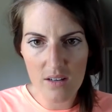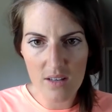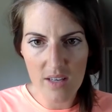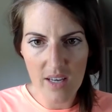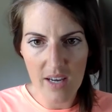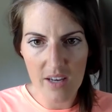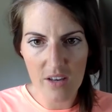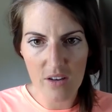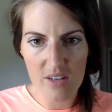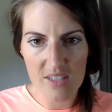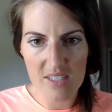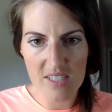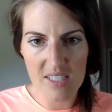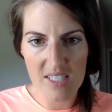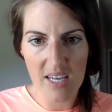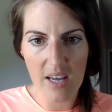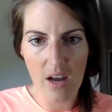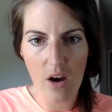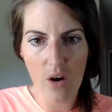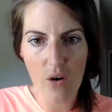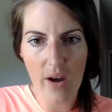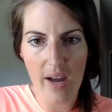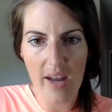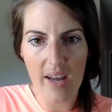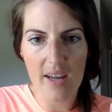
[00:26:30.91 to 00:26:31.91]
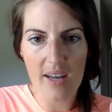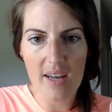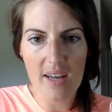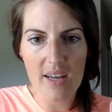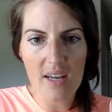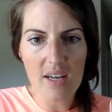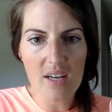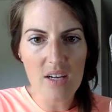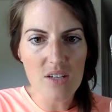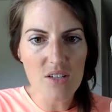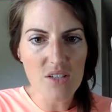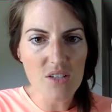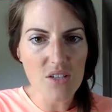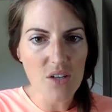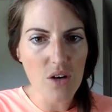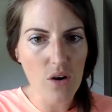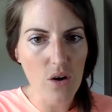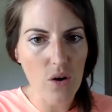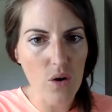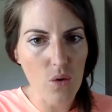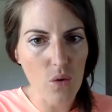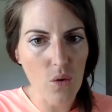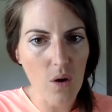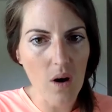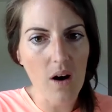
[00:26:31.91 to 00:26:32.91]
Yeah, you can see. Okay,
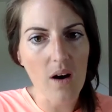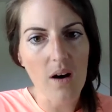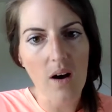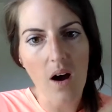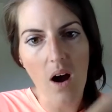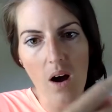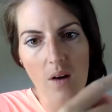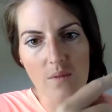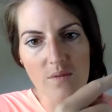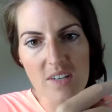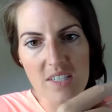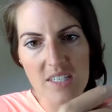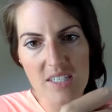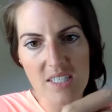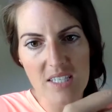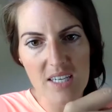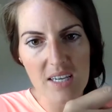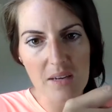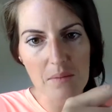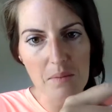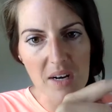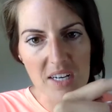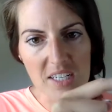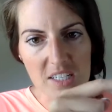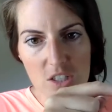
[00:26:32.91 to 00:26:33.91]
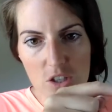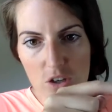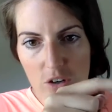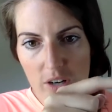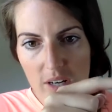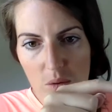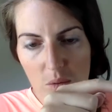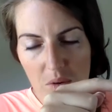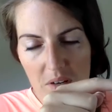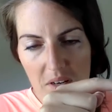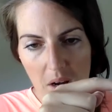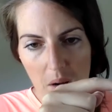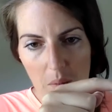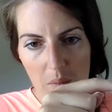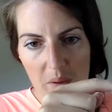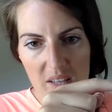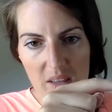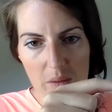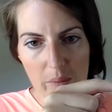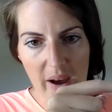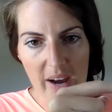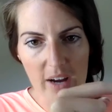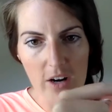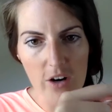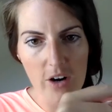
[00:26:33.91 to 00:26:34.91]
so obviously my screen would not be in
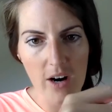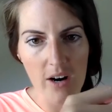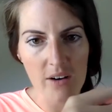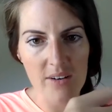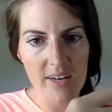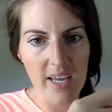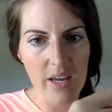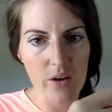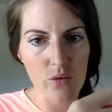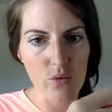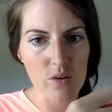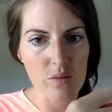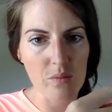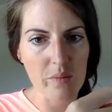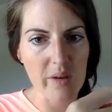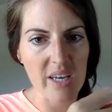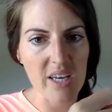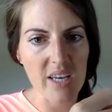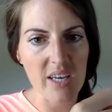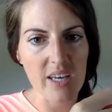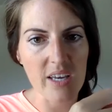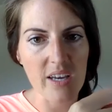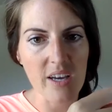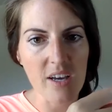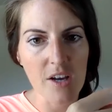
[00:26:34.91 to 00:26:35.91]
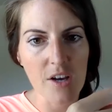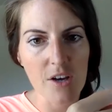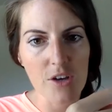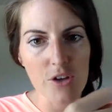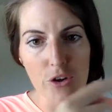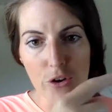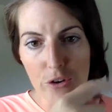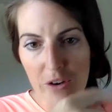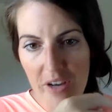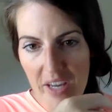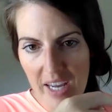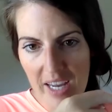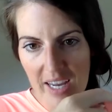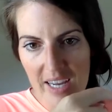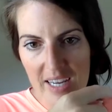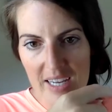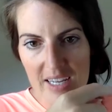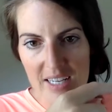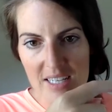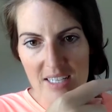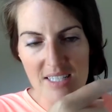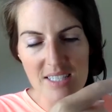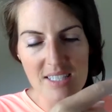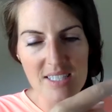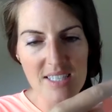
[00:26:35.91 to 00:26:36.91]
the background. It would be your
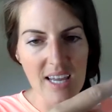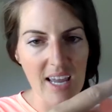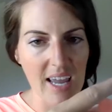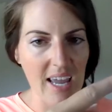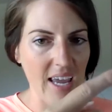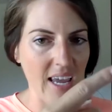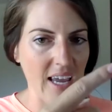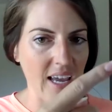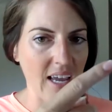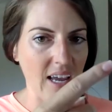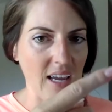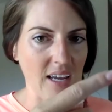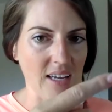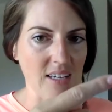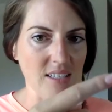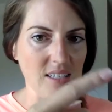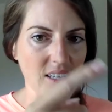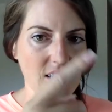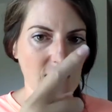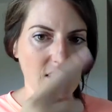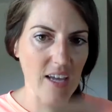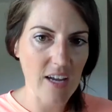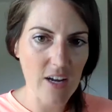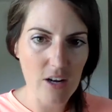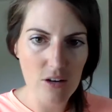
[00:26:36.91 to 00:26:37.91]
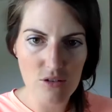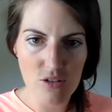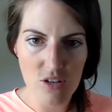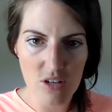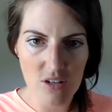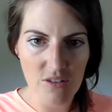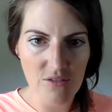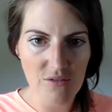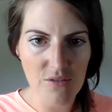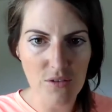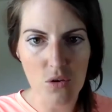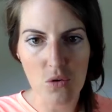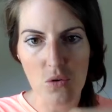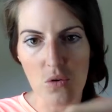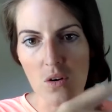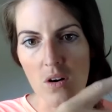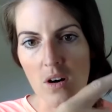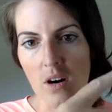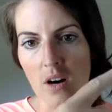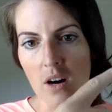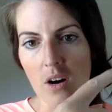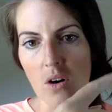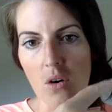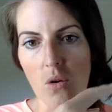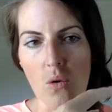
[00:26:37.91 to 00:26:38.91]
kids and Legos on the
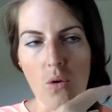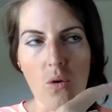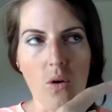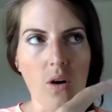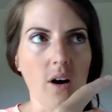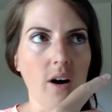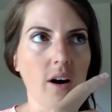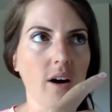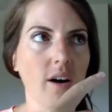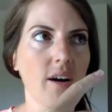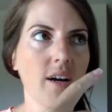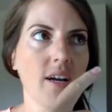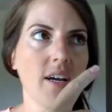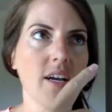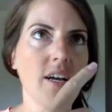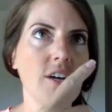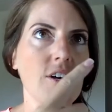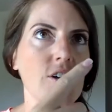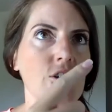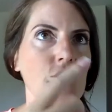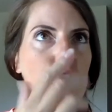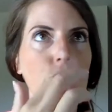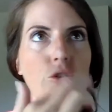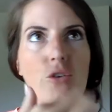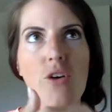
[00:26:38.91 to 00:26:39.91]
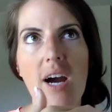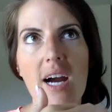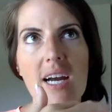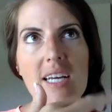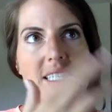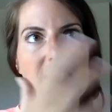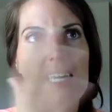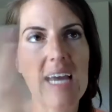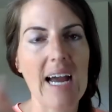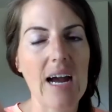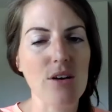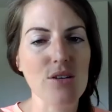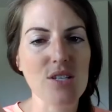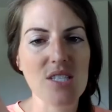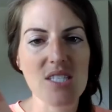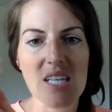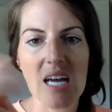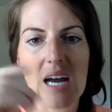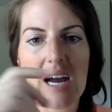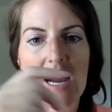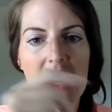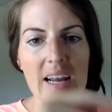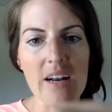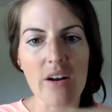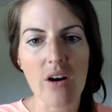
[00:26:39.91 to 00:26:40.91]
floor, or you guys
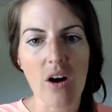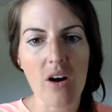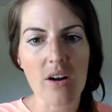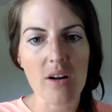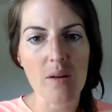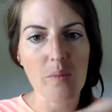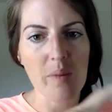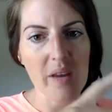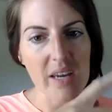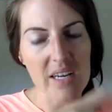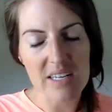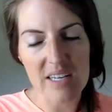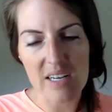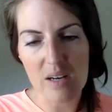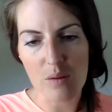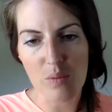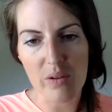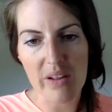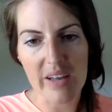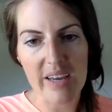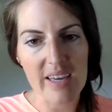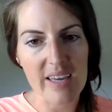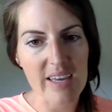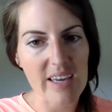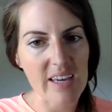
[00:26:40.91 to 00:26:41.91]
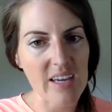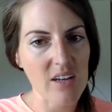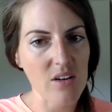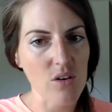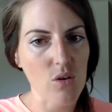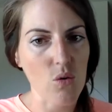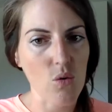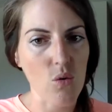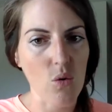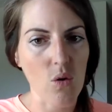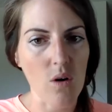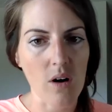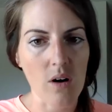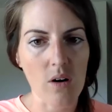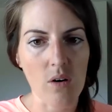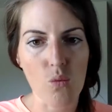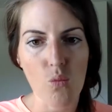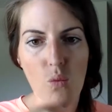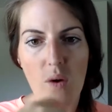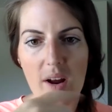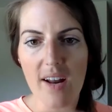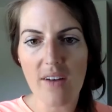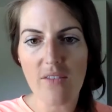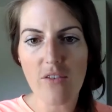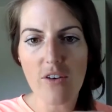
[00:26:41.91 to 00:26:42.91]
outside on a picnic blanket, or
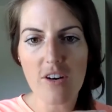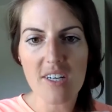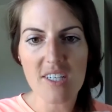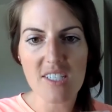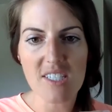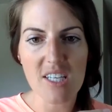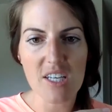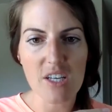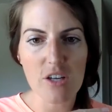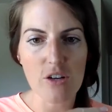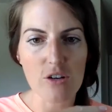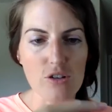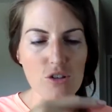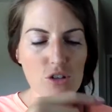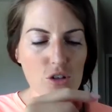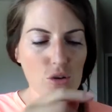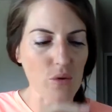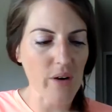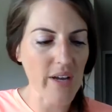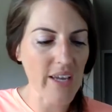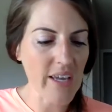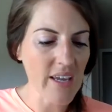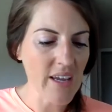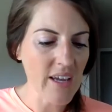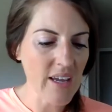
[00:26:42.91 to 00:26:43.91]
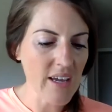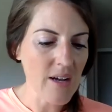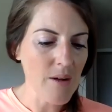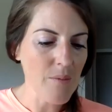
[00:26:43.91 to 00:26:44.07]
whatever it is that you're doing.